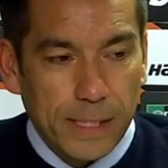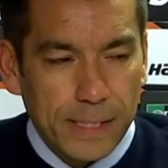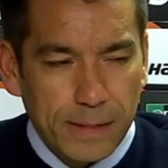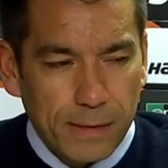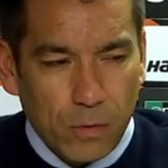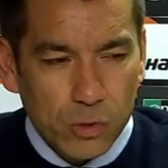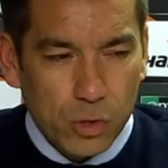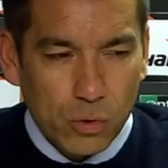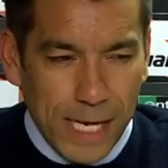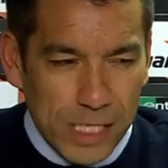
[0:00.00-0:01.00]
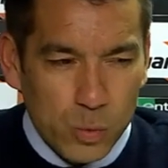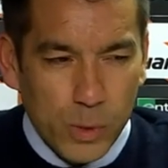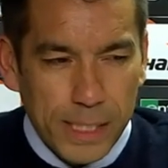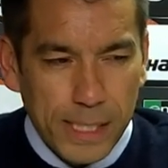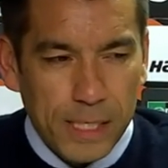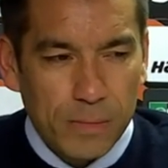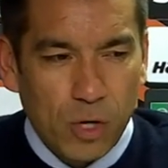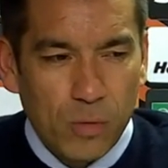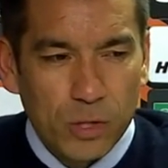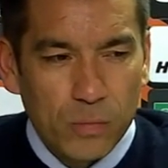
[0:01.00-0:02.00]
I think also last week he had a
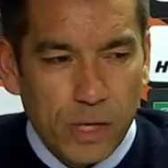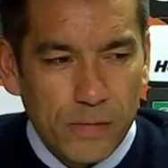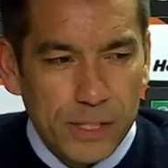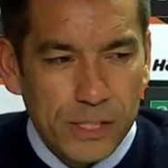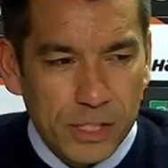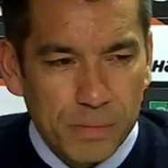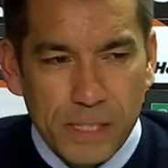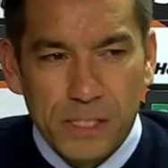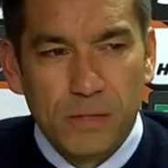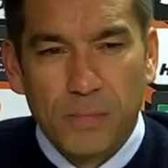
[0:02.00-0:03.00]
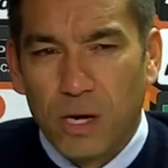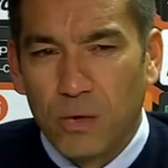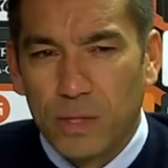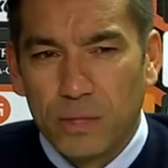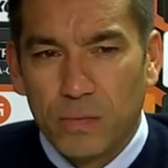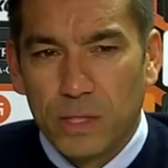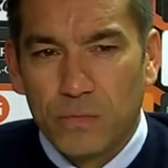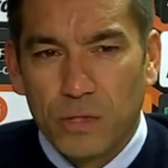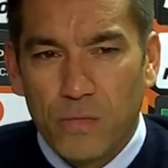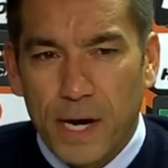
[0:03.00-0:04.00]
moment where he just missed the ball with
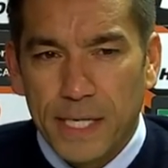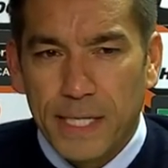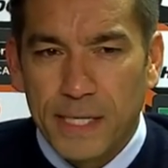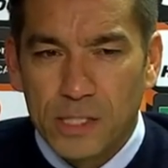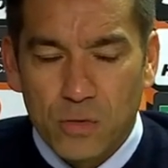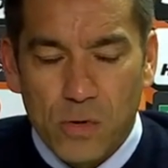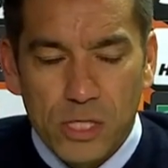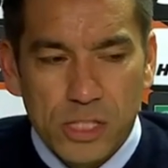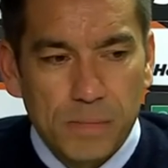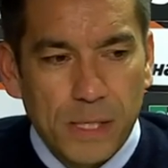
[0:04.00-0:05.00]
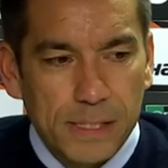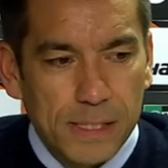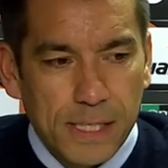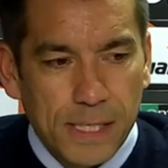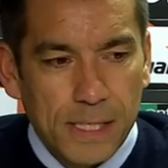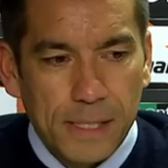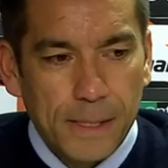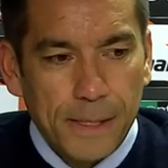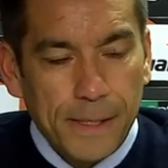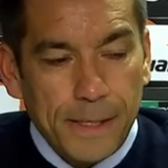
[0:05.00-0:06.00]
Ryan Kent's cross. But,
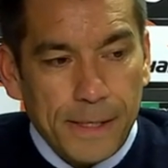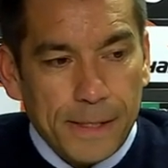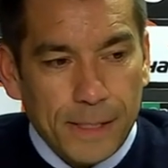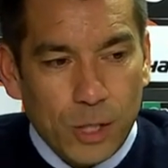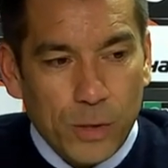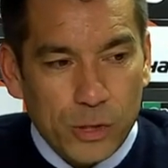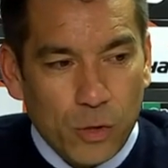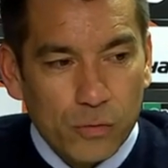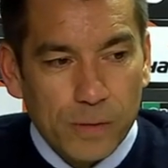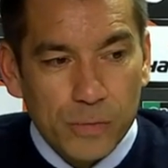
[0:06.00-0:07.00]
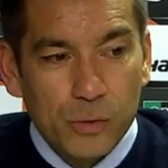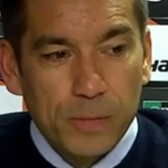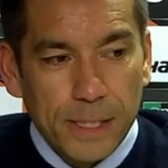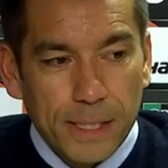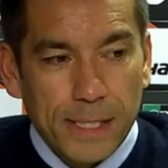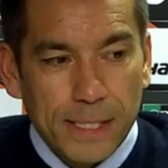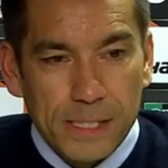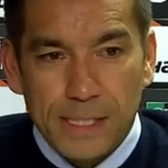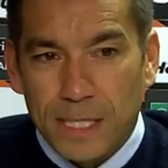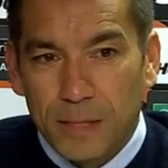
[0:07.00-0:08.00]
you know, we told him to be in the
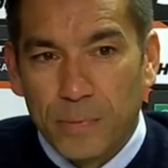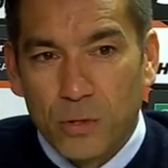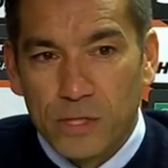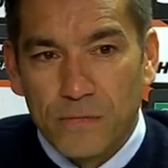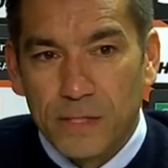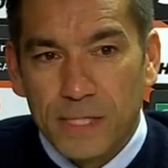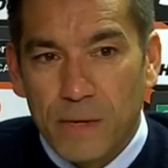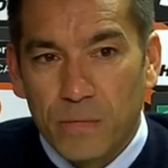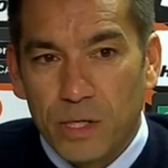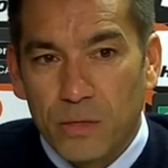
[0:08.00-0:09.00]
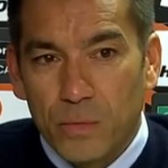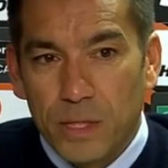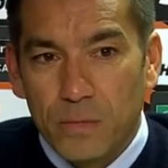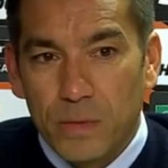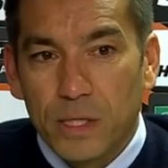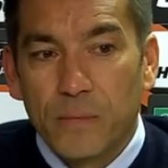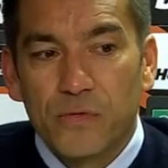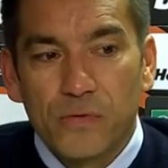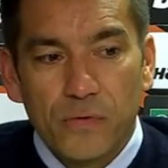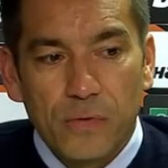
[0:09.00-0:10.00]
second post every time we come
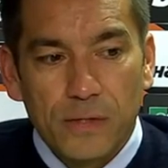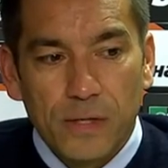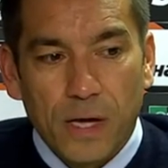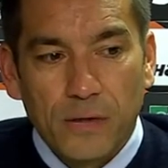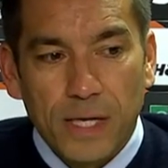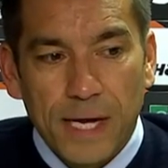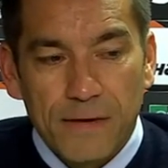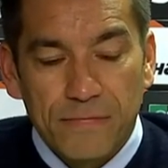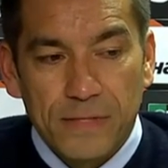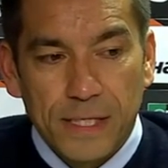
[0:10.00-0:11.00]
through on the left.